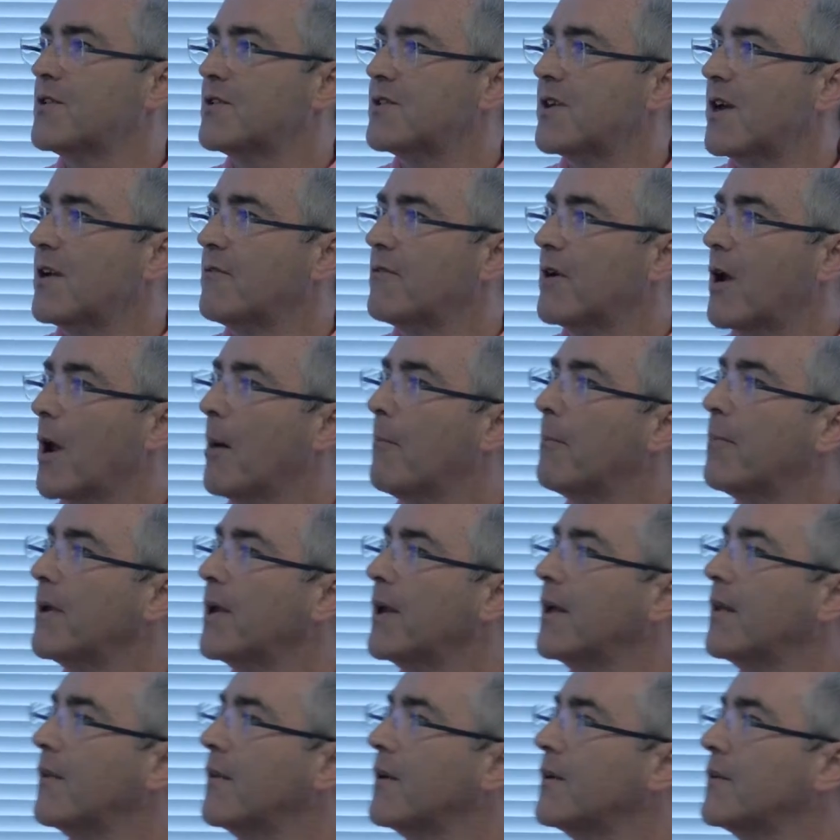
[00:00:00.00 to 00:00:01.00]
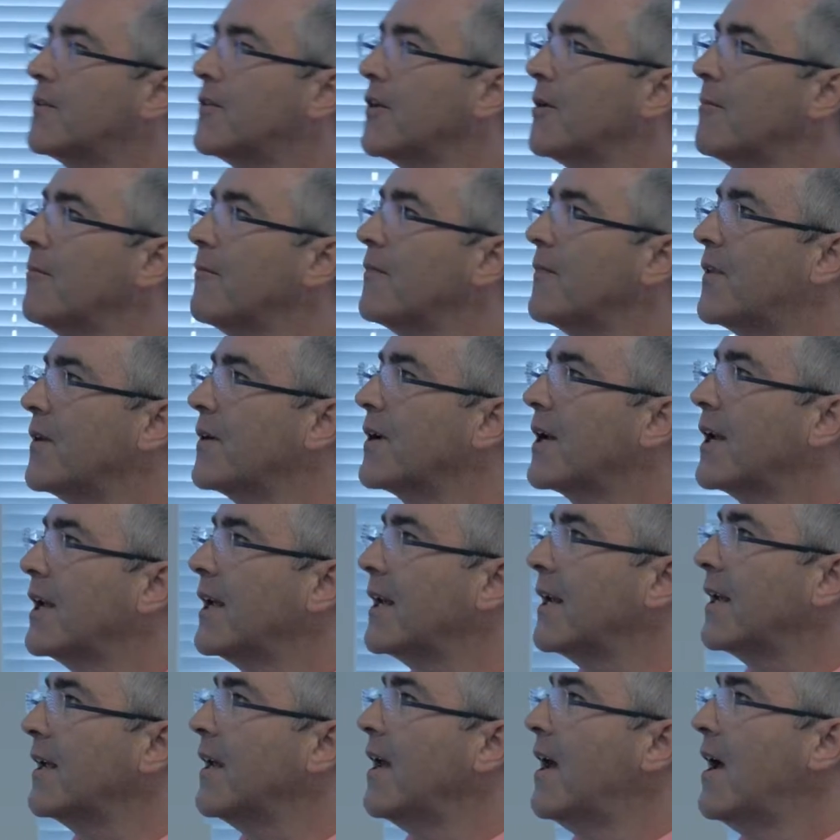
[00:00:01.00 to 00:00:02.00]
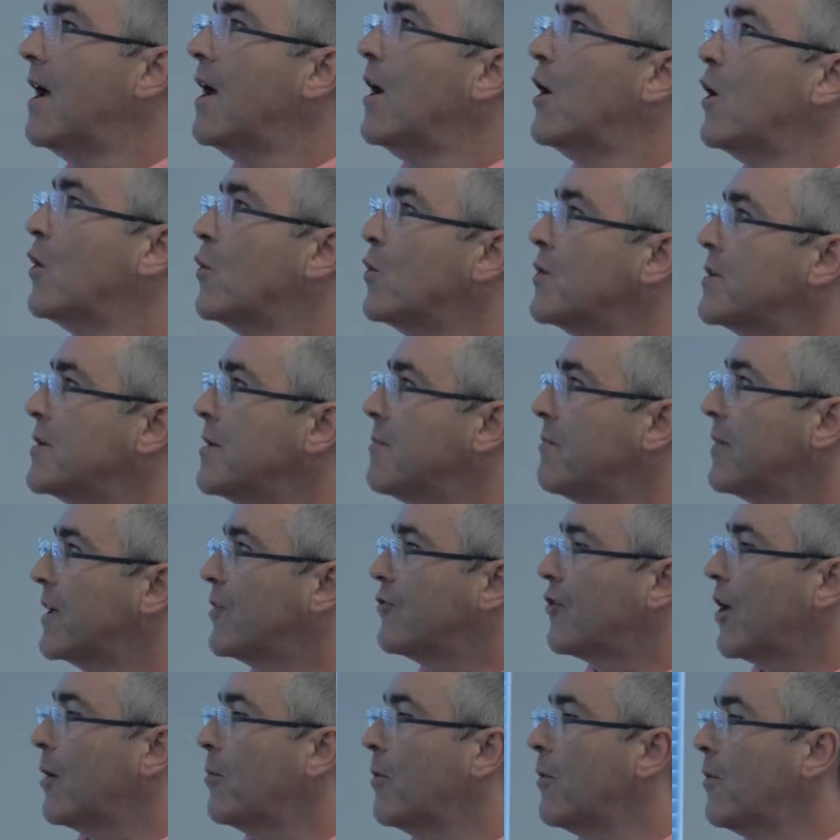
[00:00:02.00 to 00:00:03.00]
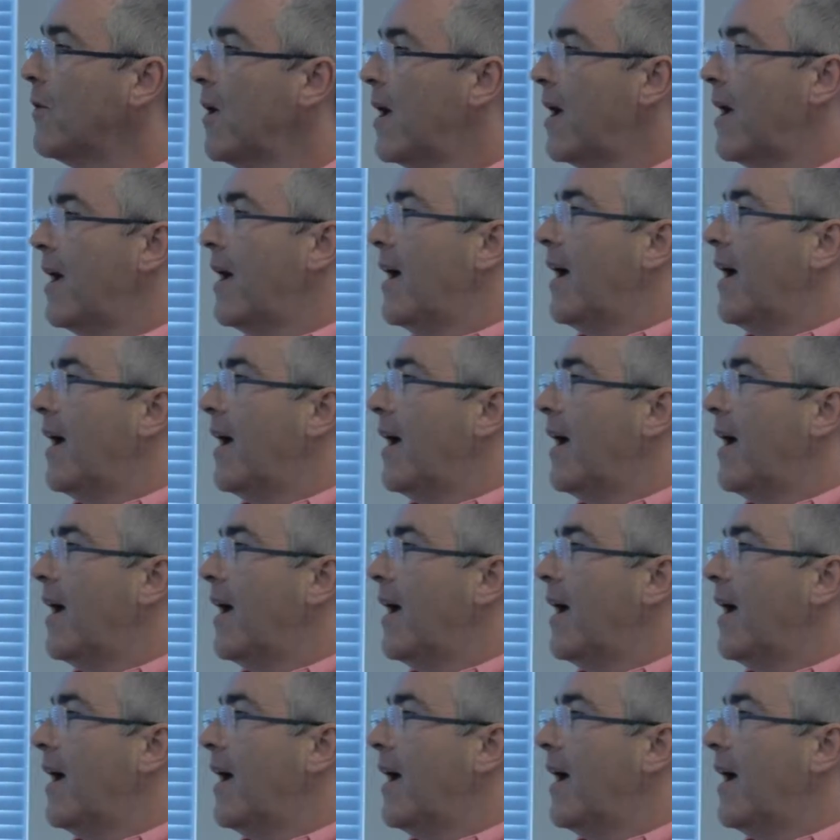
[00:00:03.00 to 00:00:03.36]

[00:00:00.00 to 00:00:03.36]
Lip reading: save a company that clearly was in big trouble,